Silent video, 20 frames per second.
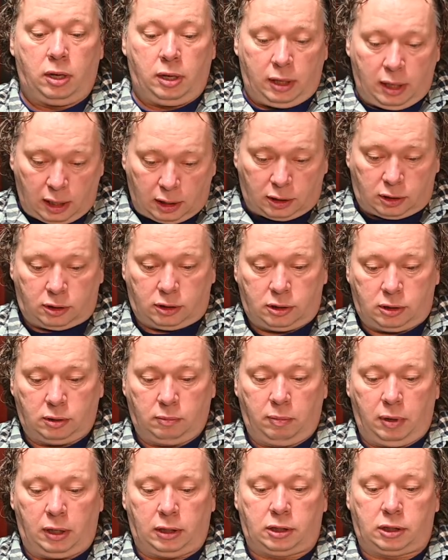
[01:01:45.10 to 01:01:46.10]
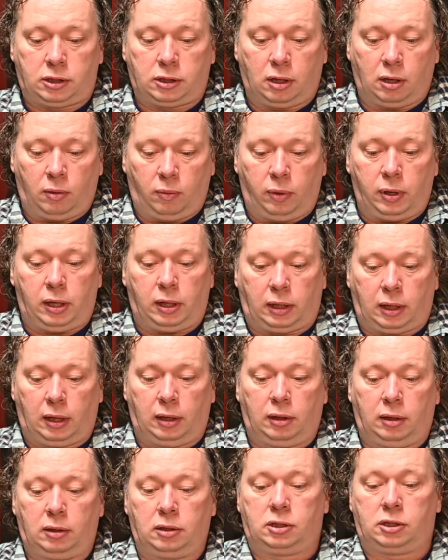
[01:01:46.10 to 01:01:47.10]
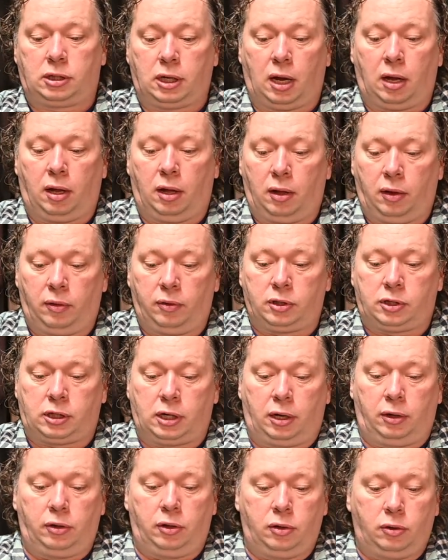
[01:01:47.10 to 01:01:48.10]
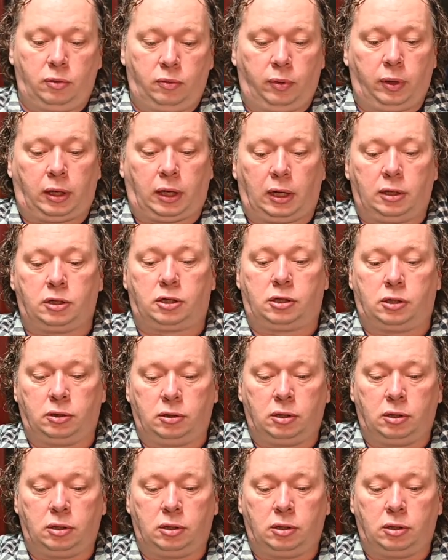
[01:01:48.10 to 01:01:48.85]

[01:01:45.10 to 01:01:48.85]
Yes, Mitch, we can sell you, we can